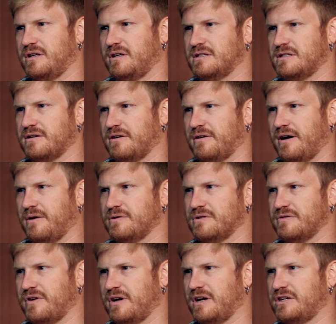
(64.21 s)
And so I was
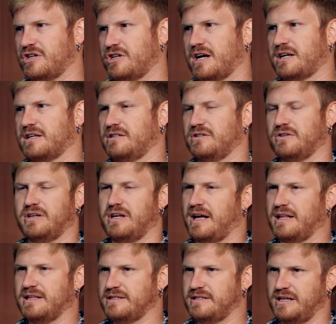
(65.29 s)
very attracted to it,
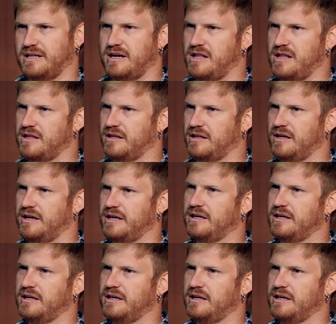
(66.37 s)
hadn't seen anything like